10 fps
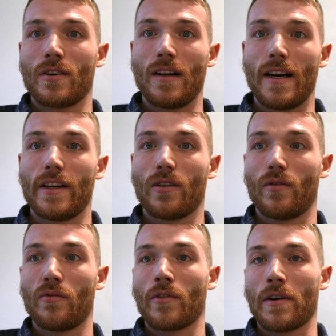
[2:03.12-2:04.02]
in light
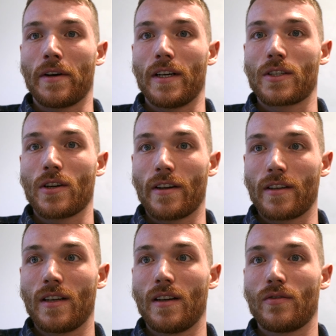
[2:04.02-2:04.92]
of other
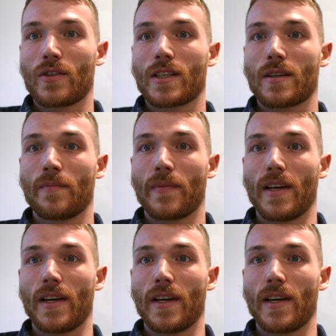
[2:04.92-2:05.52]
alternatives,